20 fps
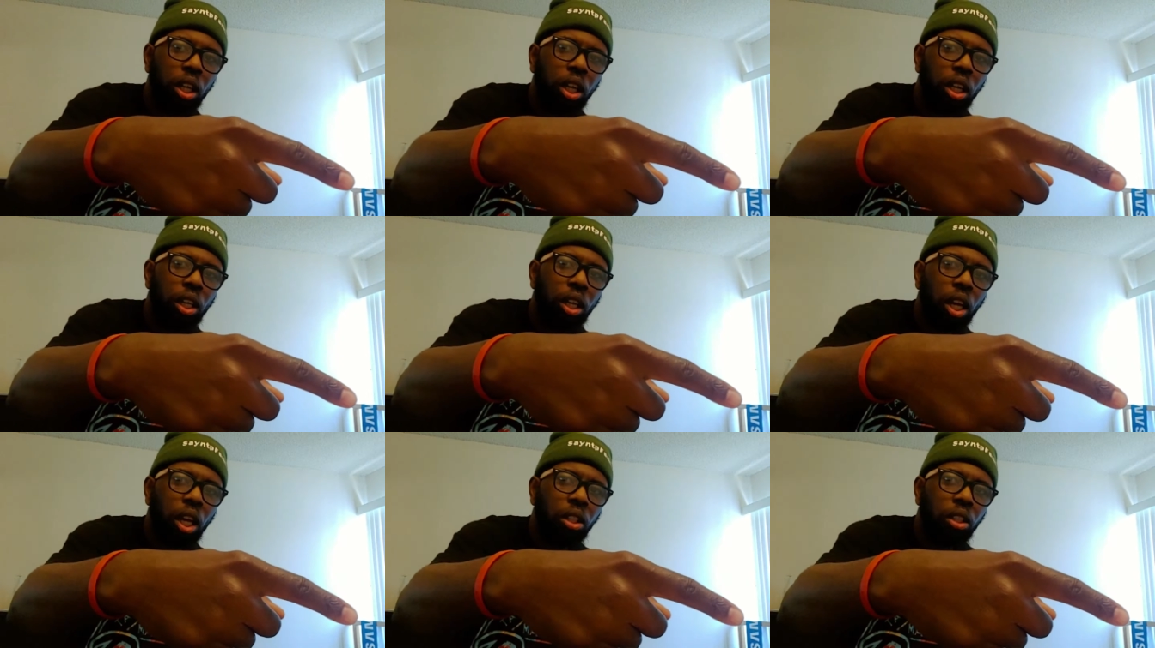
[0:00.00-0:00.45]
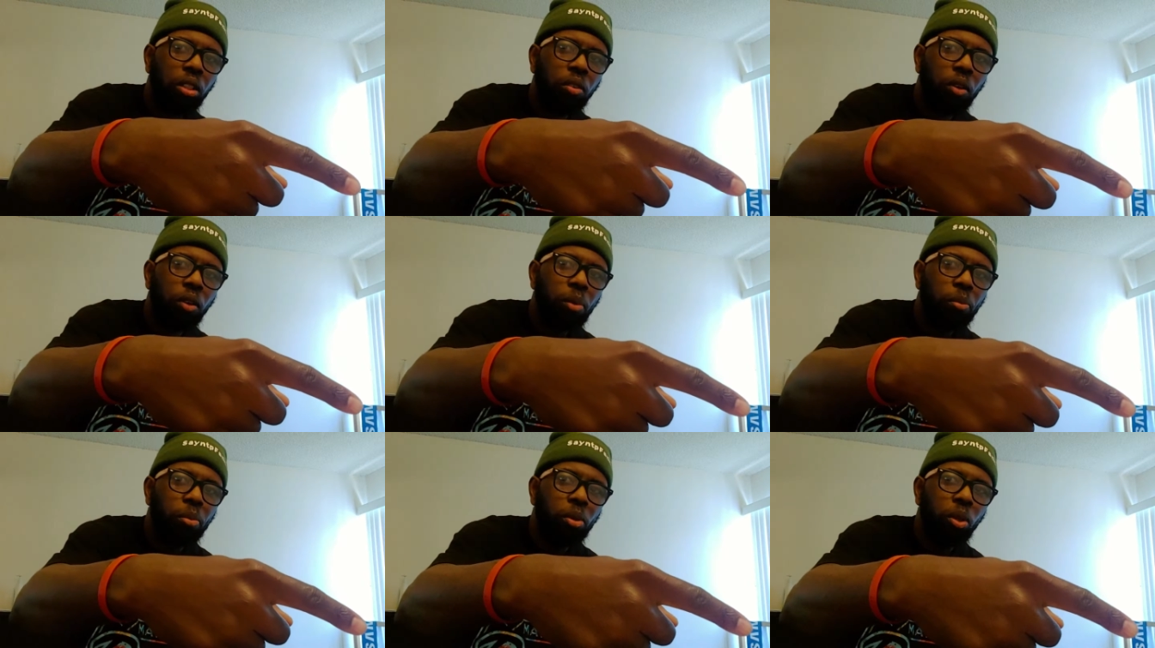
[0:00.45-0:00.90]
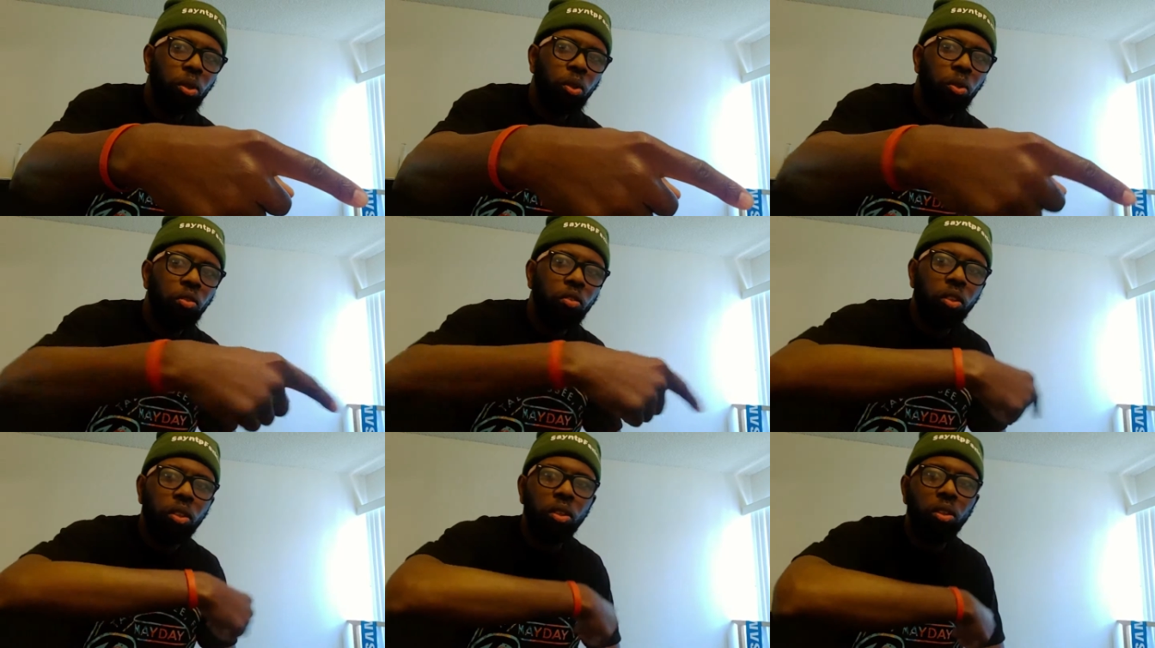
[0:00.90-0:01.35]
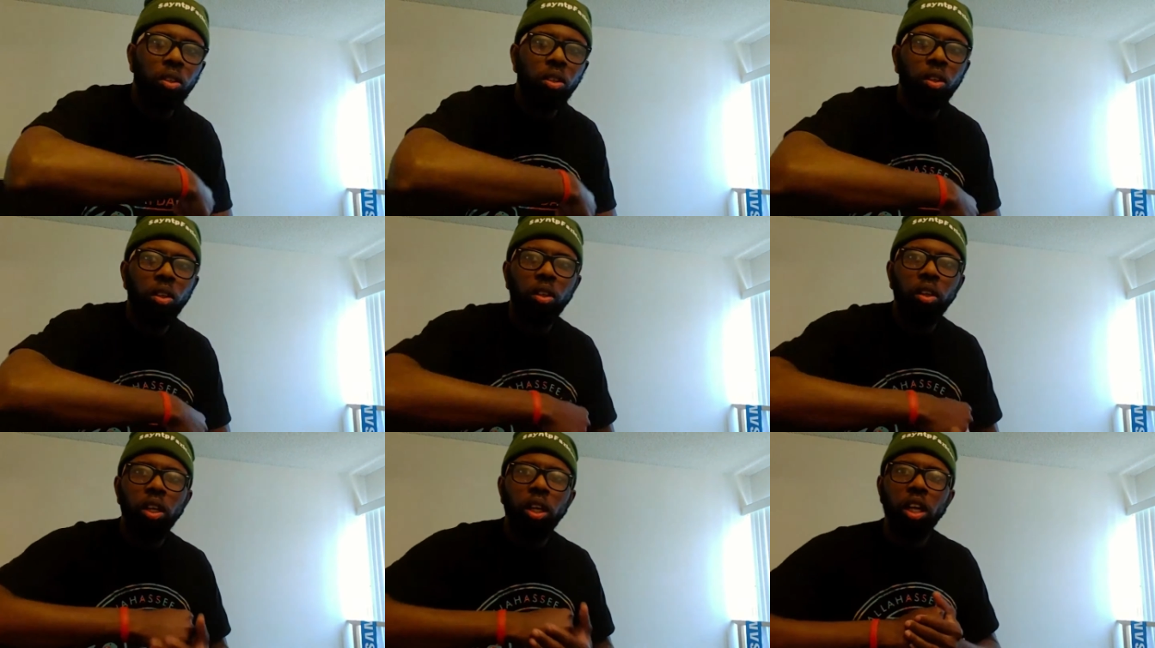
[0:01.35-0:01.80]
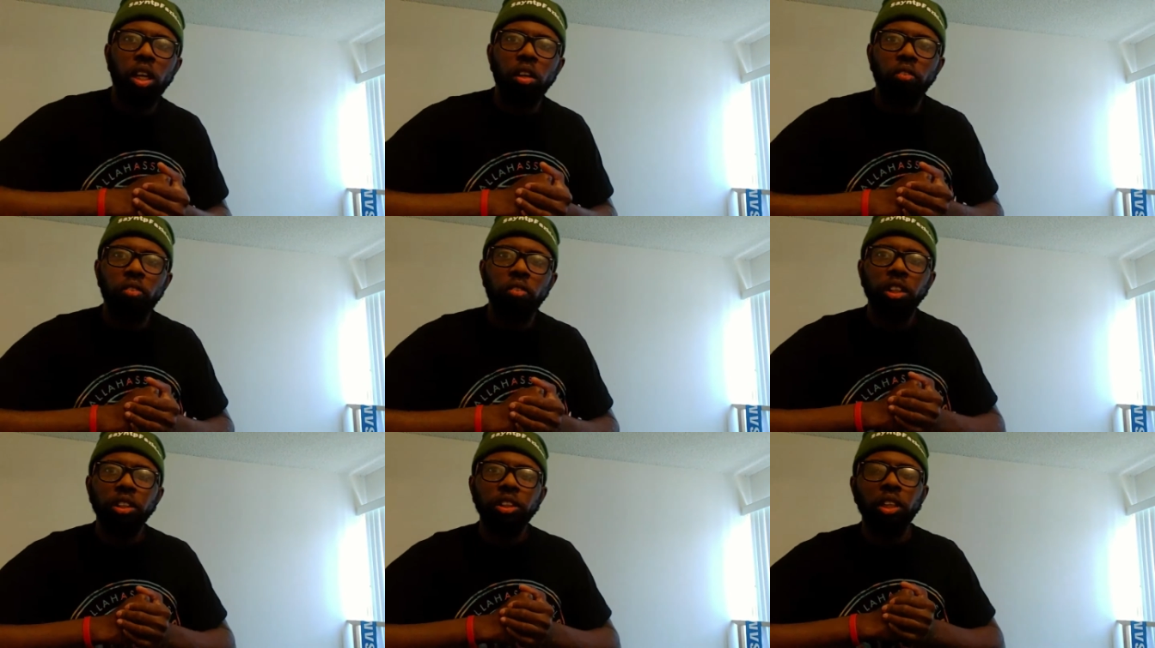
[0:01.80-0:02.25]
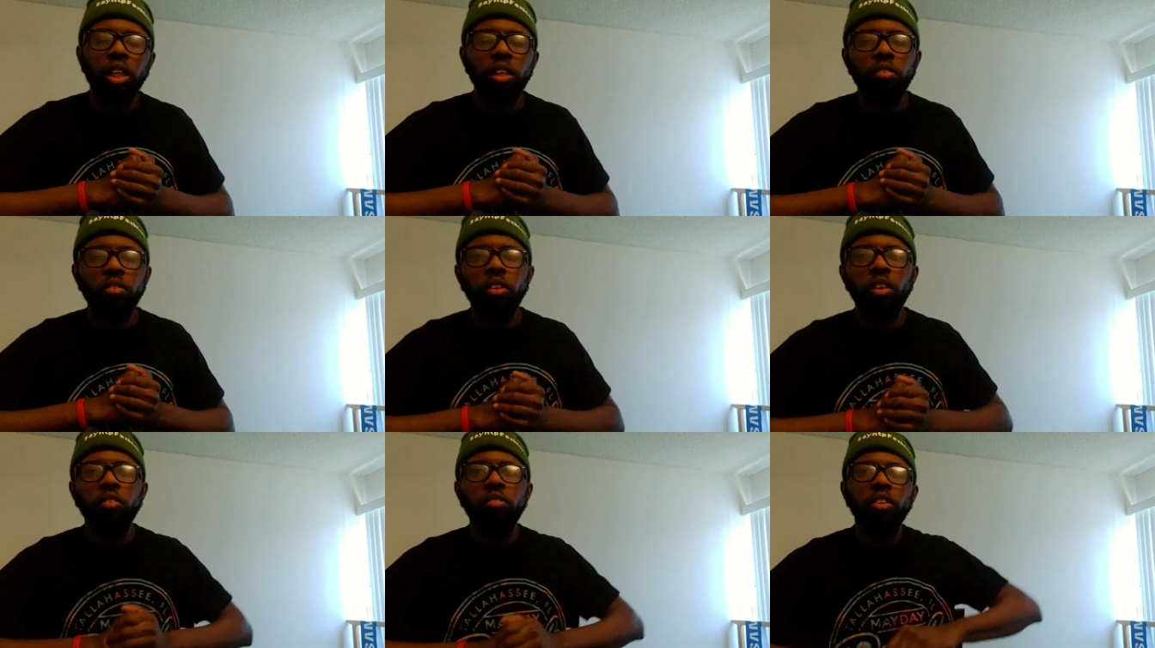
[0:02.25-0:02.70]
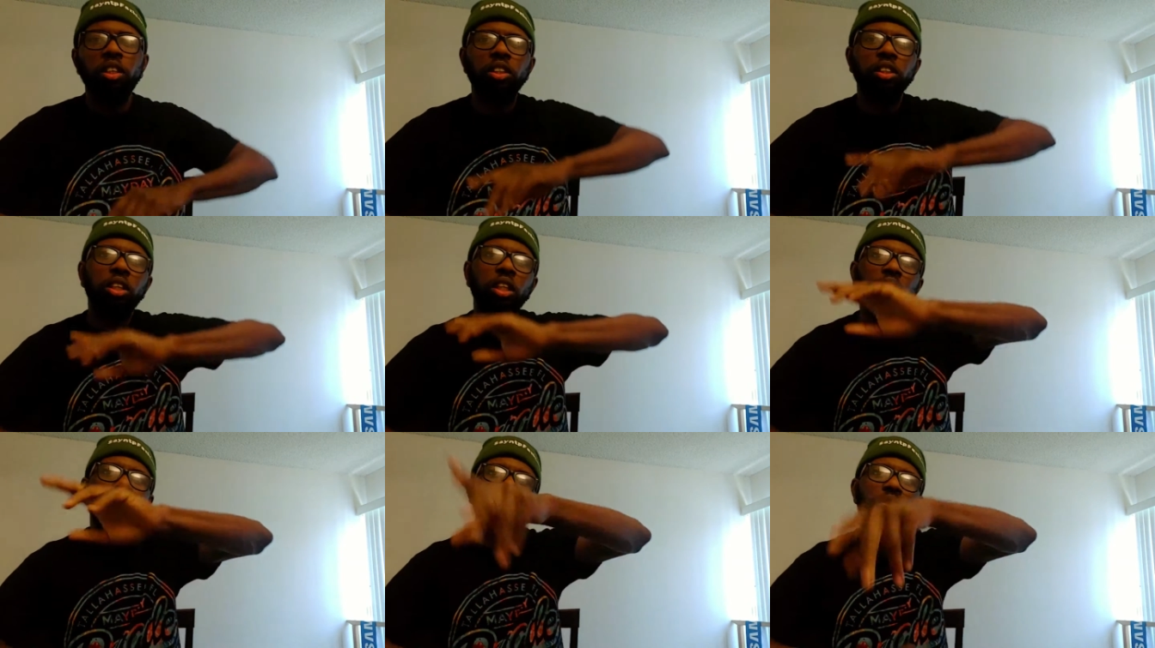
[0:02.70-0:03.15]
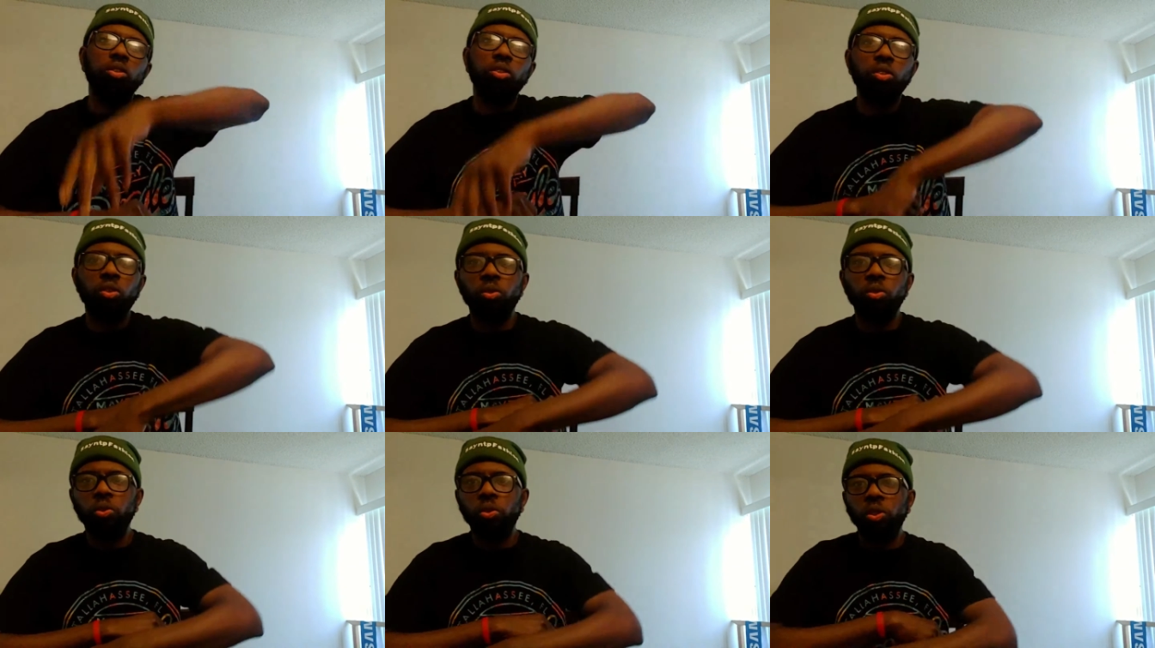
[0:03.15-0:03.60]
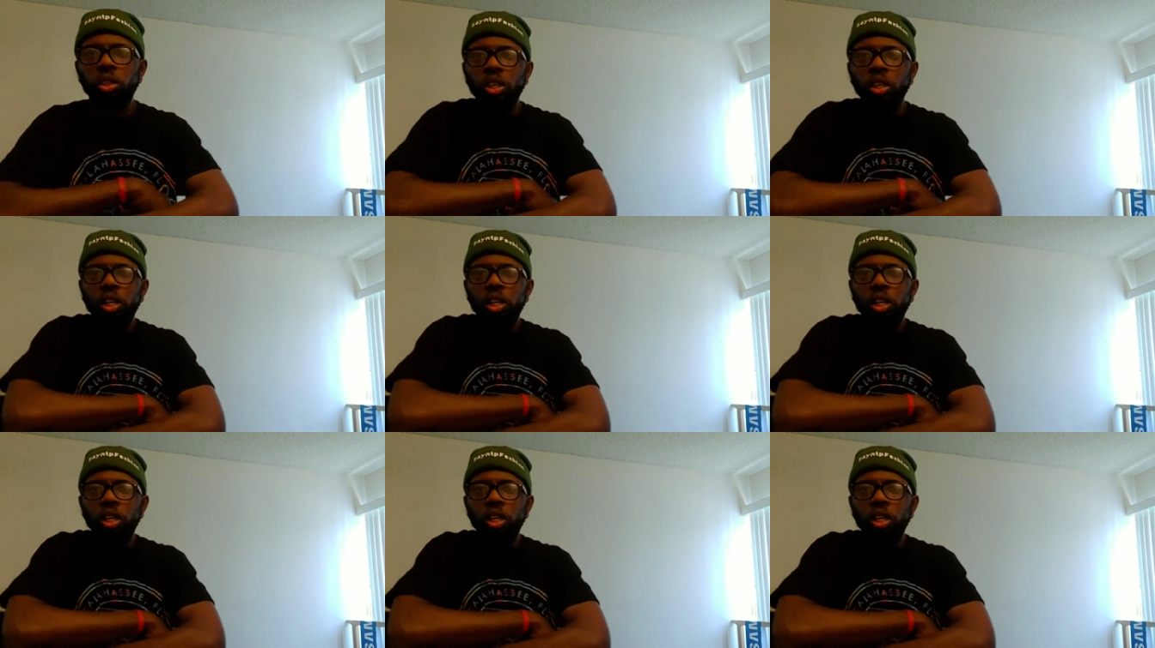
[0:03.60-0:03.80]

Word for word: That is not upload new video. If I start the video, let's get to the news.